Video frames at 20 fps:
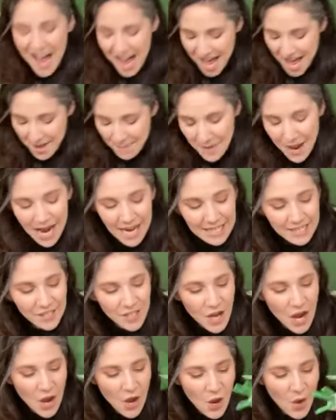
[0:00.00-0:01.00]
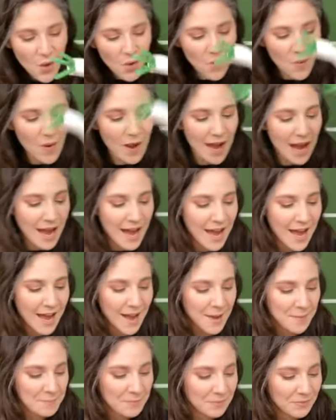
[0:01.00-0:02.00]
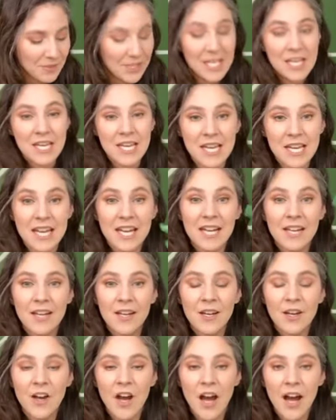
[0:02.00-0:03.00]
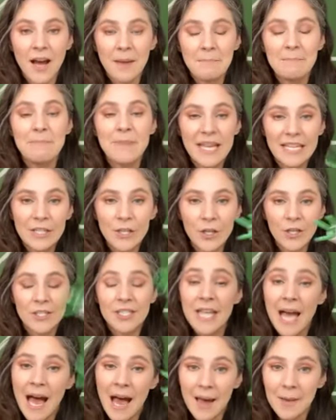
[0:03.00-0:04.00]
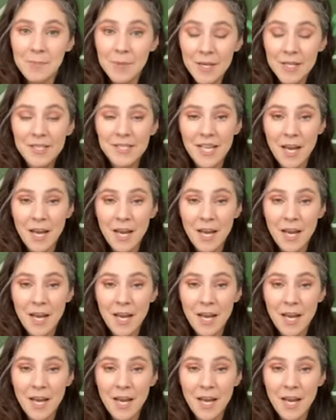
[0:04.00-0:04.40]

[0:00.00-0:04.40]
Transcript: Um, I know um, the uh, maker Deb,